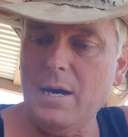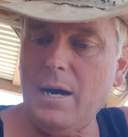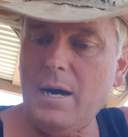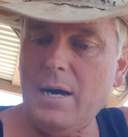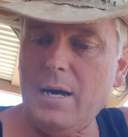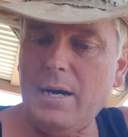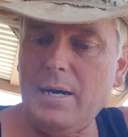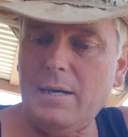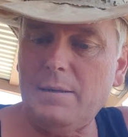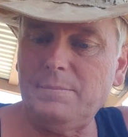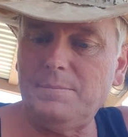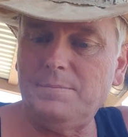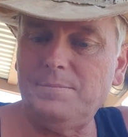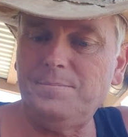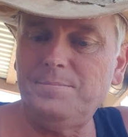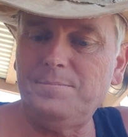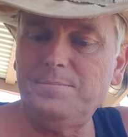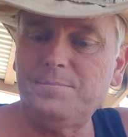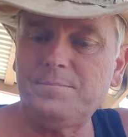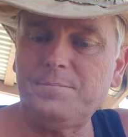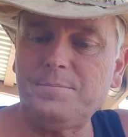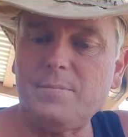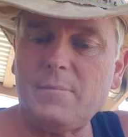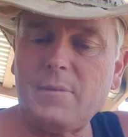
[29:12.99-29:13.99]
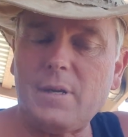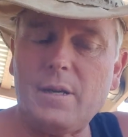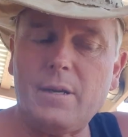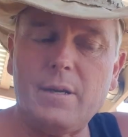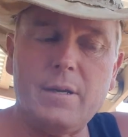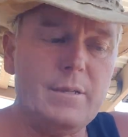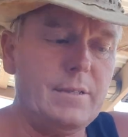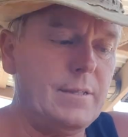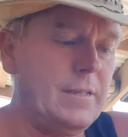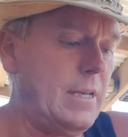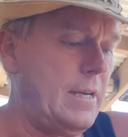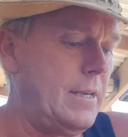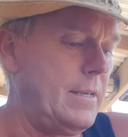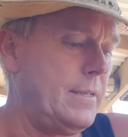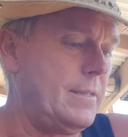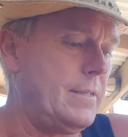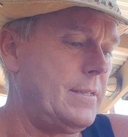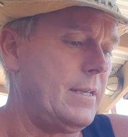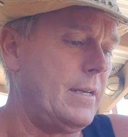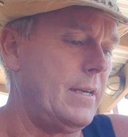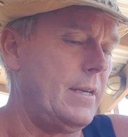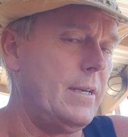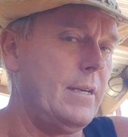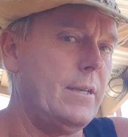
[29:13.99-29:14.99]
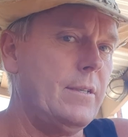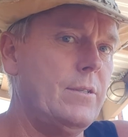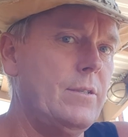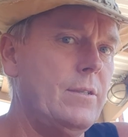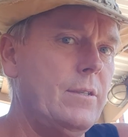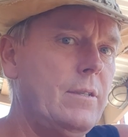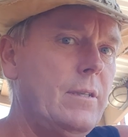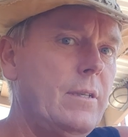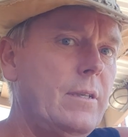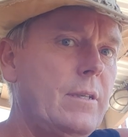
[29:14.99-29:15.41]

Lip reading: Down at